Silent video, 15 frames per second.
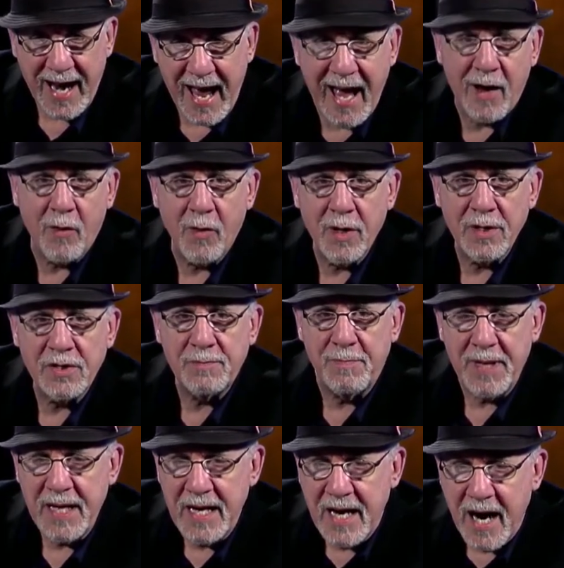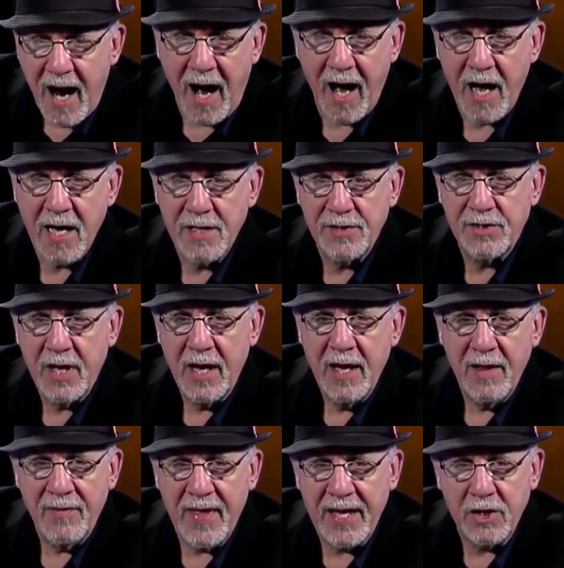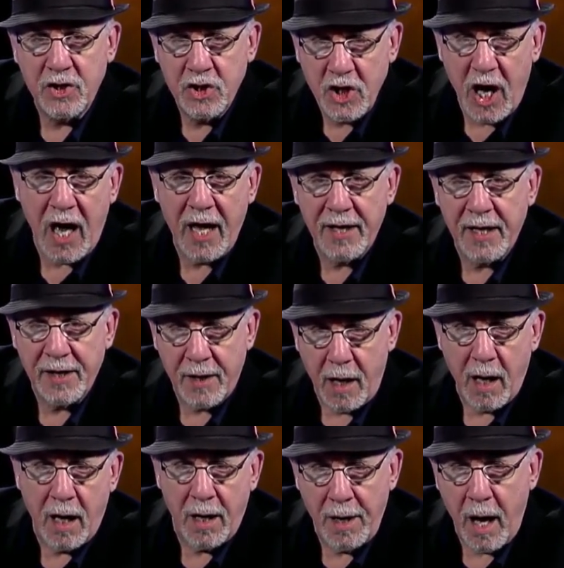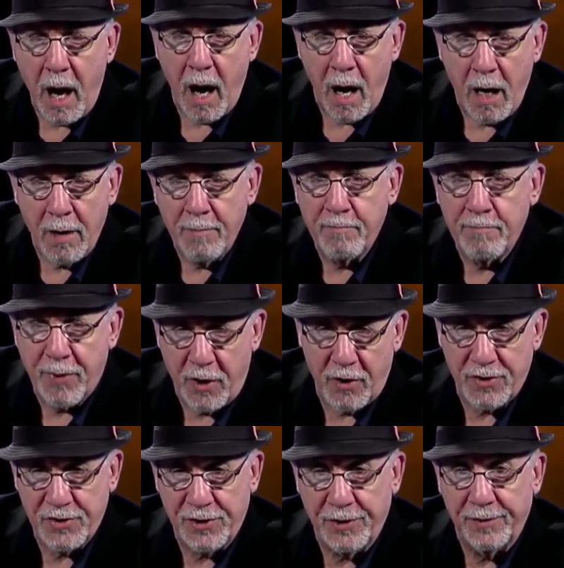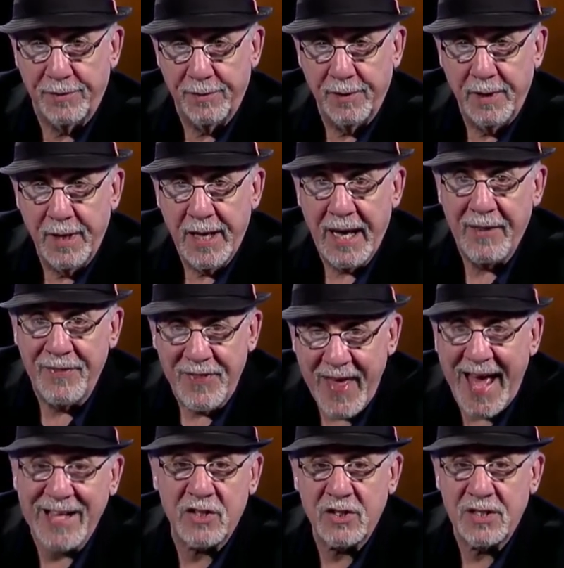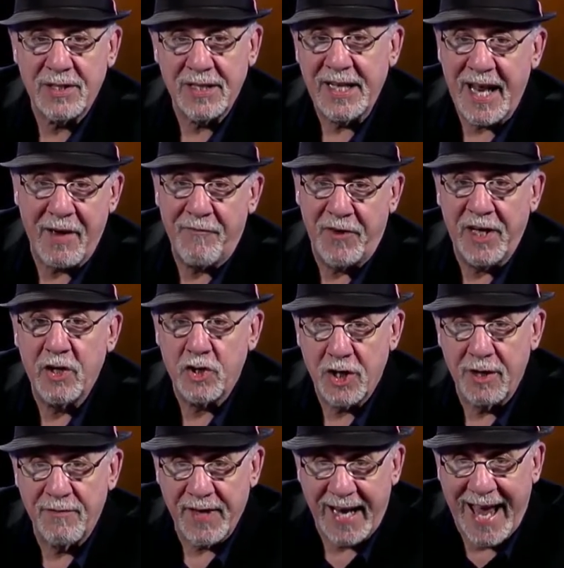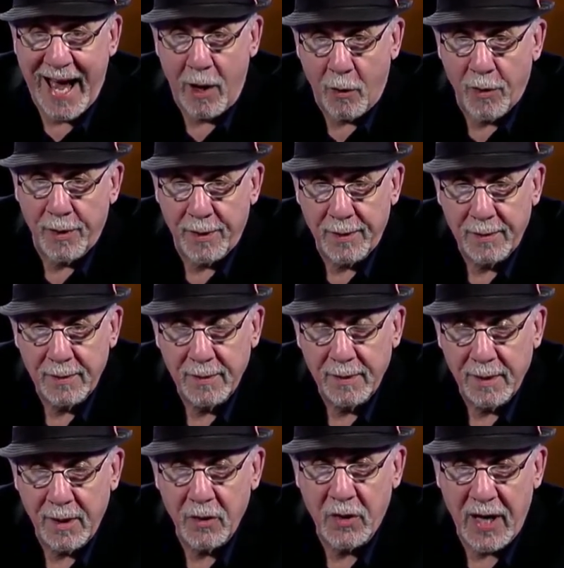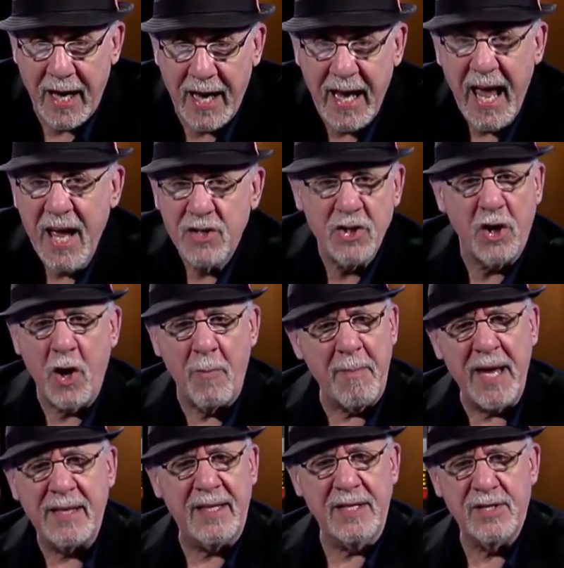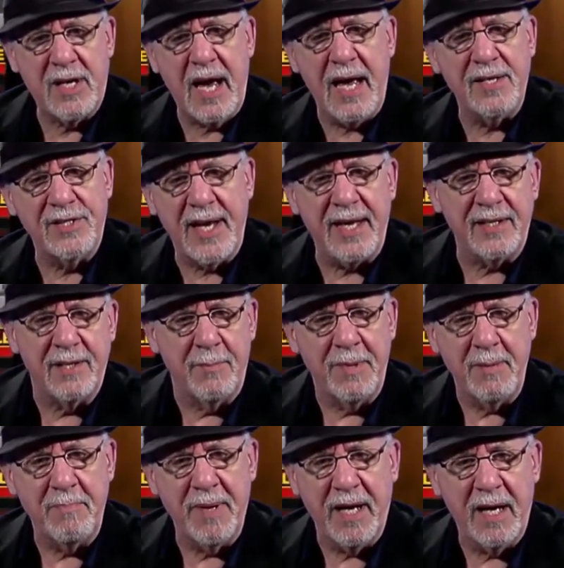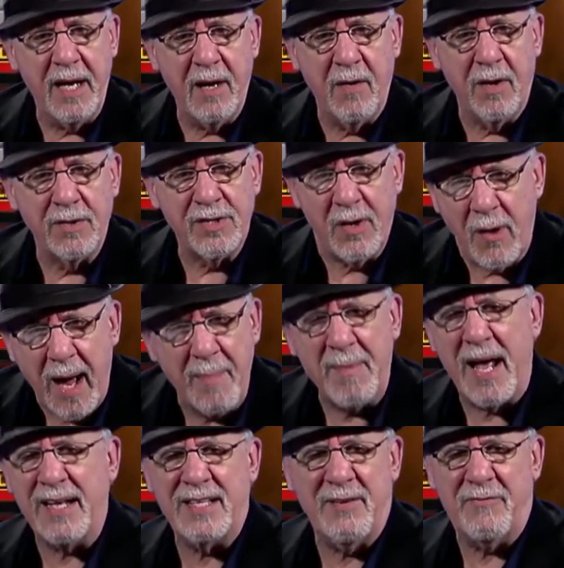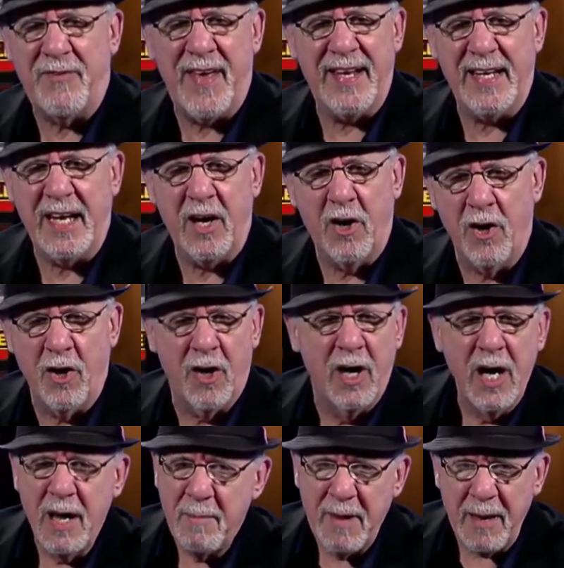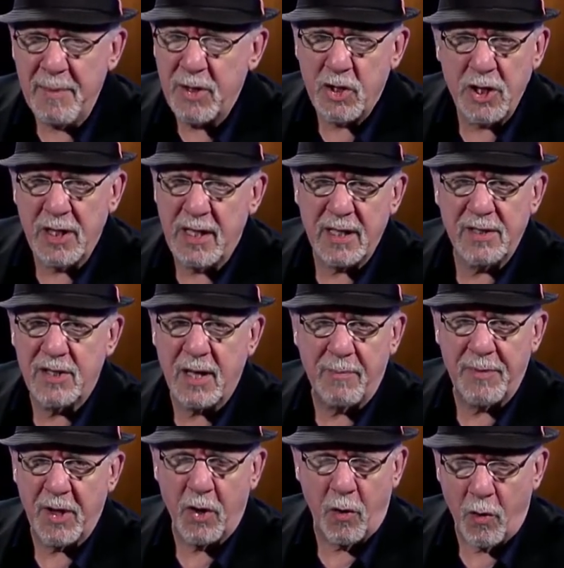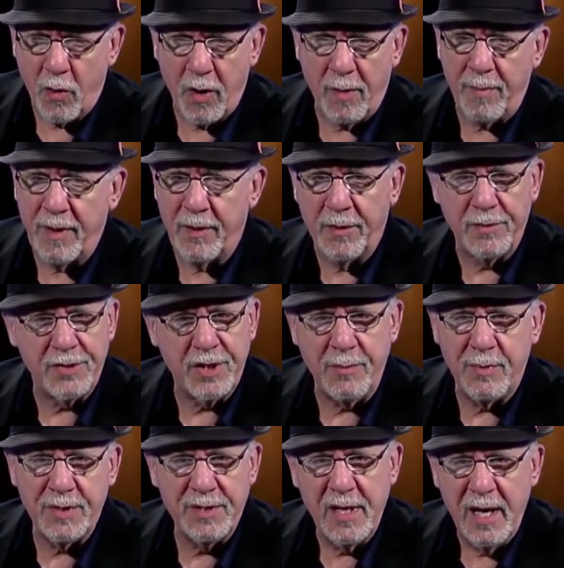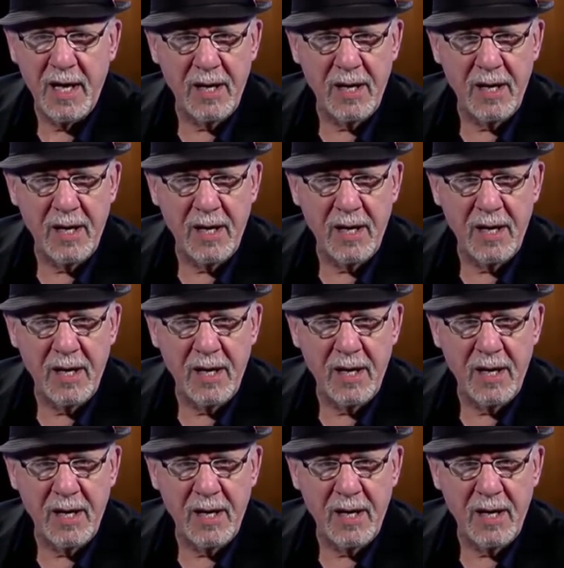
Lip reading: cowards because they shot an unarmed person. And that's the definition of a coward. Okay? So don't make these guys out to be big heroes. Now, I'm not defending her. Maybe she did something horrible, or she was,